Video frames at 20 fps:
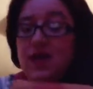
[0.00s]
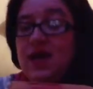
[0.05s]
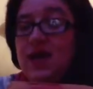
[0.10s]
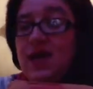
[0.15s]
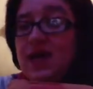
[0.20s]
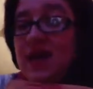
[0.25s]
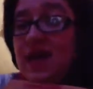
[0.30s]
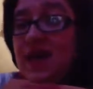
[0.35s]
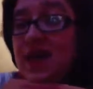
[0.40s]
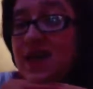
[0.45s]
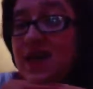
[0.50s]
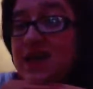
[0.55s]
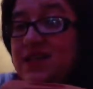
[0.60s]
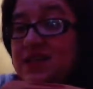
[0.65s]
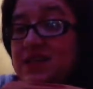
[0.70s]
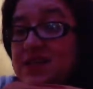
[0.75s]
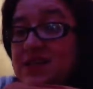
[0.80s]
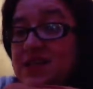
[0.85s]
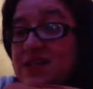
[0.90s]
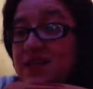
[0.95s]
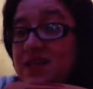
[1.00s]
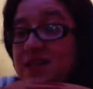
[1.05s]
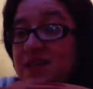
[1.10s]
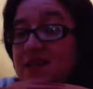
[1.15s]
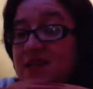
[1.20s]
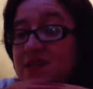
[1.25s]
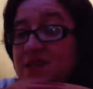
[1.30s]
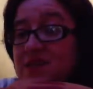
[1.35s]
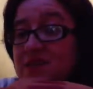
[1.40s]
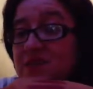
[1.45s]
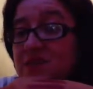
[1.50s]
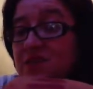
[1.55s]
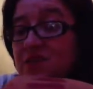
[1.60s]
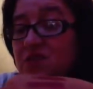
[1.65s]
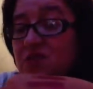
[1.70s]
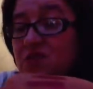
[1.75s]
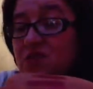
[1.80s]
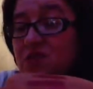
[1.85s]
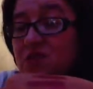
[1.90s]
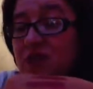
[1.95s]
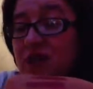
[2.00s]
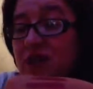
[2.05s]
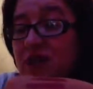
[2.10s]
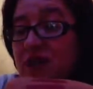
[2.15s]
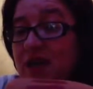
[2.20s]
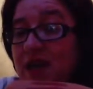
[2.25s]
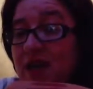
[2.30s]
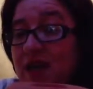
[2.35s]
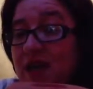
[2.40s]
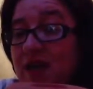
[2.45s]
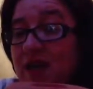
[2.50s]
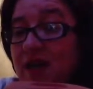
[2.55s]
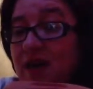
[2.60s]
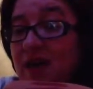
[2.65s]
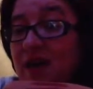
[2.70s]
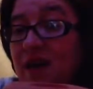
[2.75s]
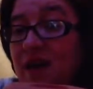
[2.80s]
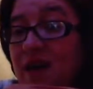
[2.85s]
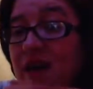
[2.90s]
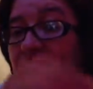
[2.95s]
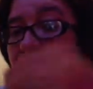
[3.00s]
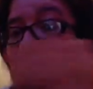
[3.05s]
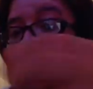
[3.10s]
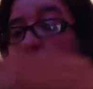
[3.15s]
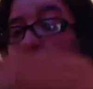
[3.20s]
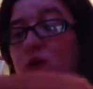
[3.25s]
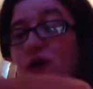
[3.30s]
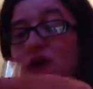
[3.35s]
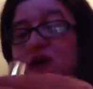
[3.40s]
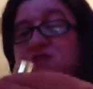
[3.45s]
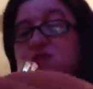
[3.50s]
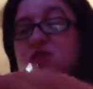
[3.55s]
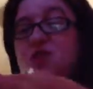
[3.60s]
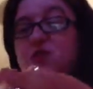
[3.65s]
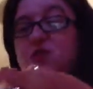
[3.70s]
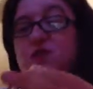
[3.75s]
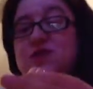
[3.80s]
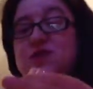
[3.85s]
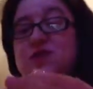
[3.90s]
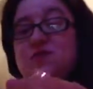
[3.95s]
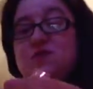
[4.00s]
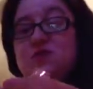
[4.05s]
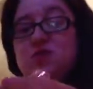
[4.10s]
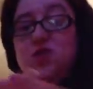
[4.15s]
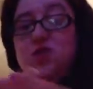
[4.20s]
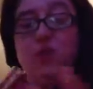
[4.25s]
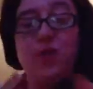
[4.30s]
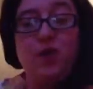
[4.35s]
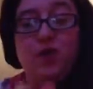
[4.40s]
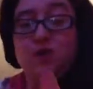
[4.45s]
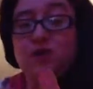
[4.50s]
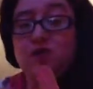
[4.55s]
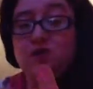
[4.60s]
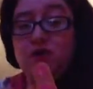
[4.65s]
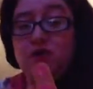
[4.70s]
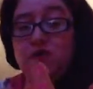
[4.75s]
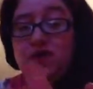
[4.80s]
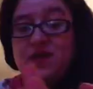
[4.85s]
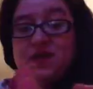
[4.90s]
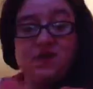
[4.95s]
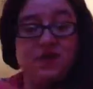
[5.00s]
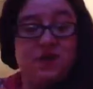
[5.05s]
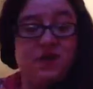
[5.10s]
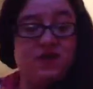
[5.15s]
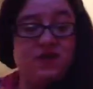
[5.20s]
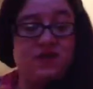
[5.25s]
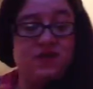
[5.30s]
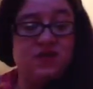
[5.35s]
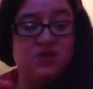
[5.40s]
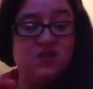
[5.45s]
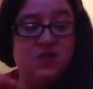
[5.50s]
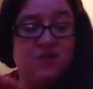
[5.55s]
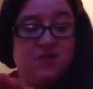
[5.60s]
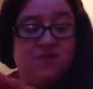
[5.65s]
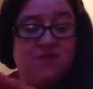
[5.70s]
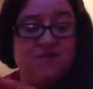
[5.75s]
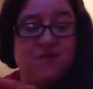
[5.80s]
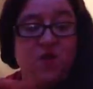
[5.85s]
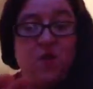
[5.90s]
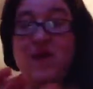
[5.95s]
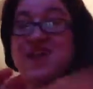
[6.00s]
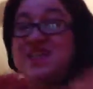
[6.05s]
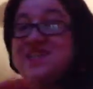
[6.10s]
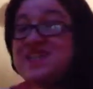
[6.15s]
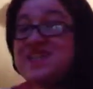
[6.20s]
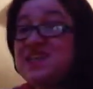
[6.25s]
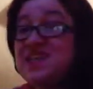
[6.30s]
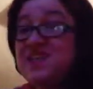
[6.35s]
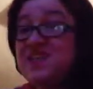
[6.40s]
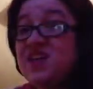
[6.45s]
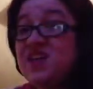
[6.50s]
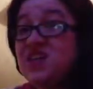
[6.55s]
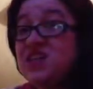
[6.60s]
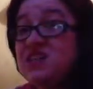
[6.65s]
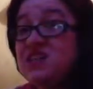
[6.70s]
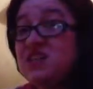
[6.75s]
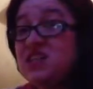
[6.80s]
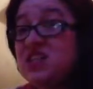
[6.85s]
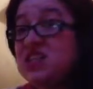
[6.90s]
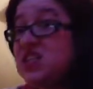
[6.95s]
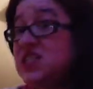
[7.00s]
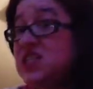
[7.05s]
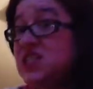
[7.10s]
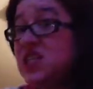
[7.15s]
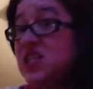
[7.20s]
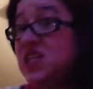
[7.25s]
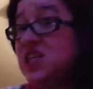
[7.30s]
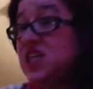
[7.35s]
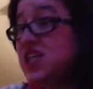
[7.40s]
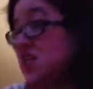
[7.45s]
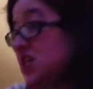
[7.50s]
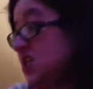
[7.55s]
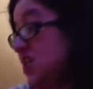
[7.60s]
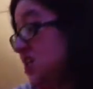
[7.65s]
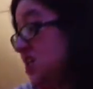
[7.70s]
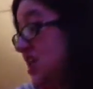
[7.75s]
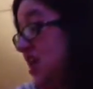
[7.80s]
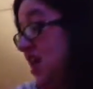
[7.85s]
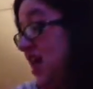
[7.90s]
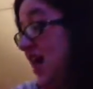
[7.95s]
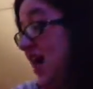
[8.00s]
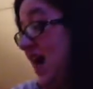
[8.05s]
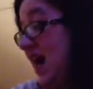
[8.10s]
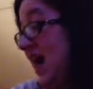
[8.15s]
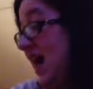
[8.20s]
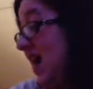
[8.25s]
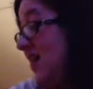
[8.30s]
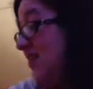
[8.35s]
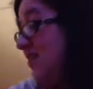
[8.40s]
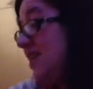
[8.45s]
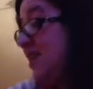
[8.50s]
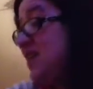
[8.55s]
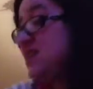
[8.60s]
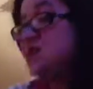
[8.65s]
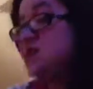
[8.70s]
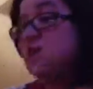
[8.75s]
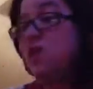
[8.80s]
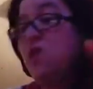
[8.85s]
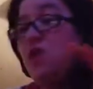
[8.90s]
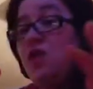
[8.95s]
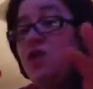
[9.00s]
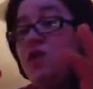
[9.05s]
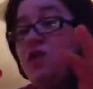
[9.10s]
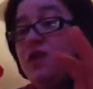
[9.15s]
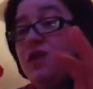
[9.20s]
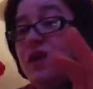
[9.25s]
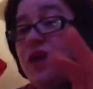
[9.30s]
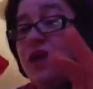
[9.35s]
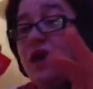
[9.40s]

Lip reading: is this colour here. I think what I'll do is I'll do a post on this, because it's not quite difficult to see. And the last one